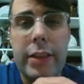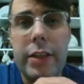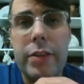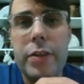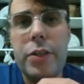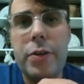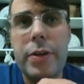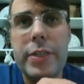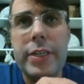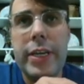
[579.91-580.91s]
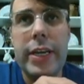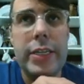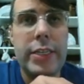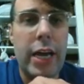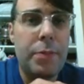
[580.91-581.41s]
and then the students
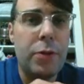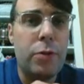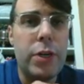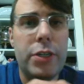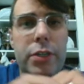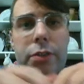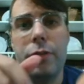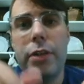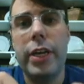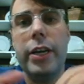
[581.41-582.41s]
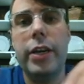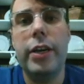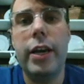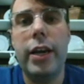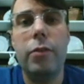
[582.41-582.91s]
can type their questions or they
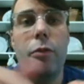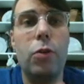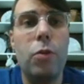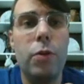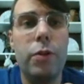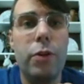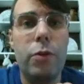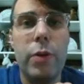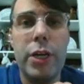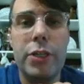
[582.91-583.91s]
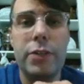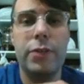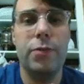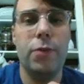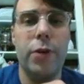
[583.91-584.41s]
can uh, record their
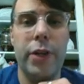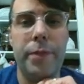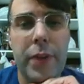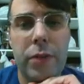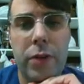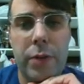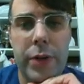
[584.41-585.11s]
questions for you.